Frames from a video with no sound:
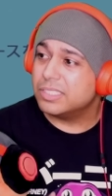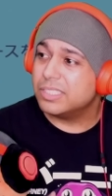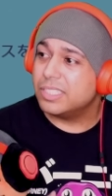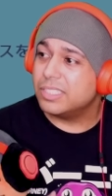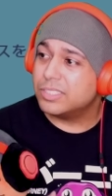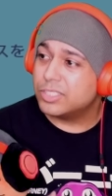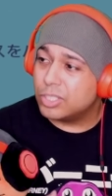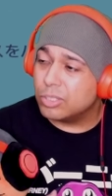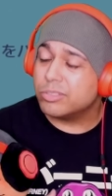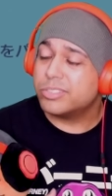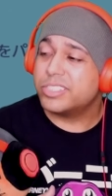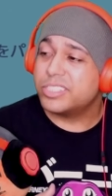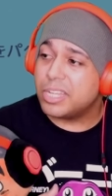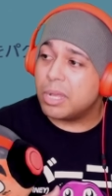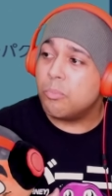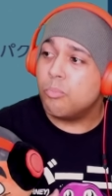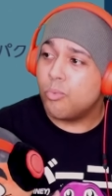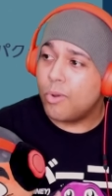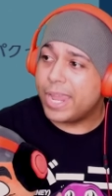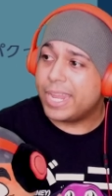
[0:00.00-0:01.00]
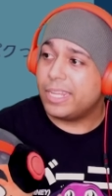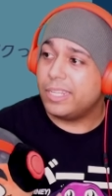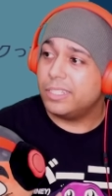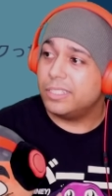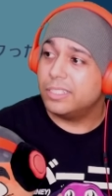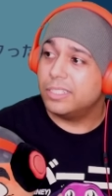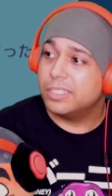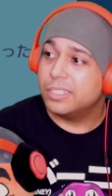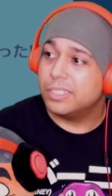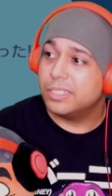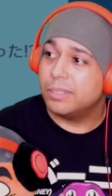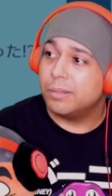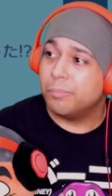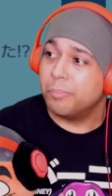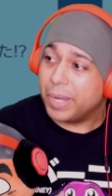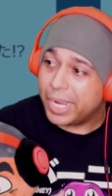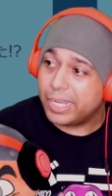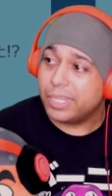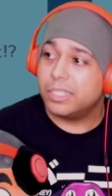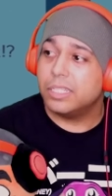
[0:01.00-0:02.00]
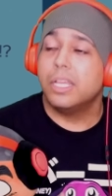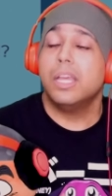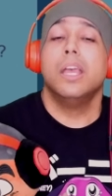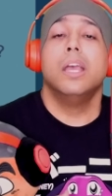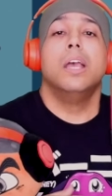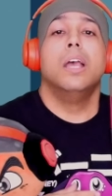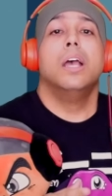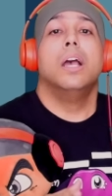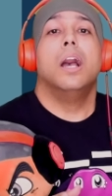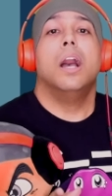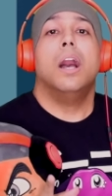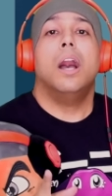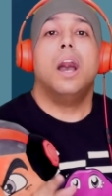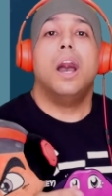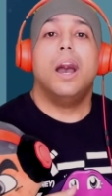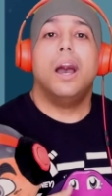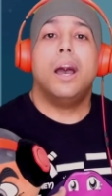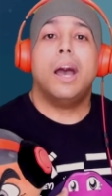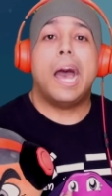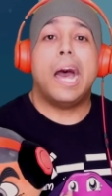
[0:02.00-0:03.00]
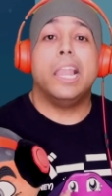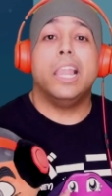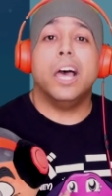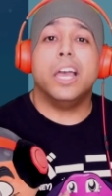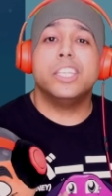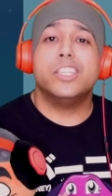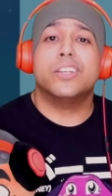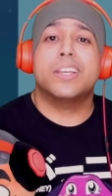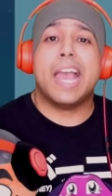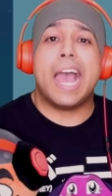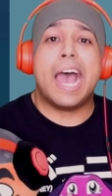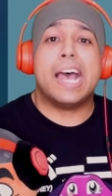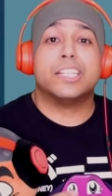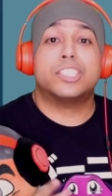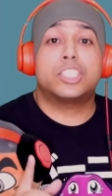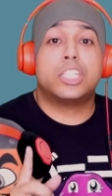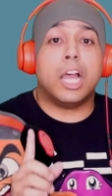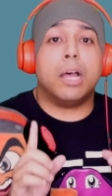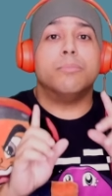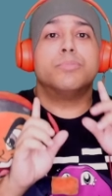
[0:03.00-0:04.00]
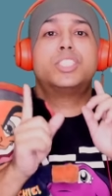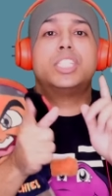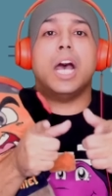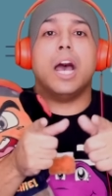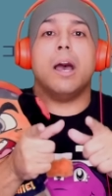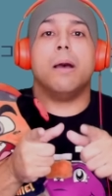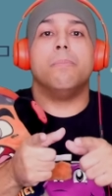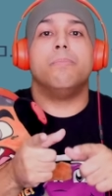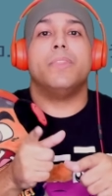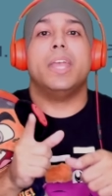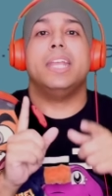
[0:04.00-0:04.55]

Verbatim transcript: there's still some weight, but I love you guys. Thumbs up.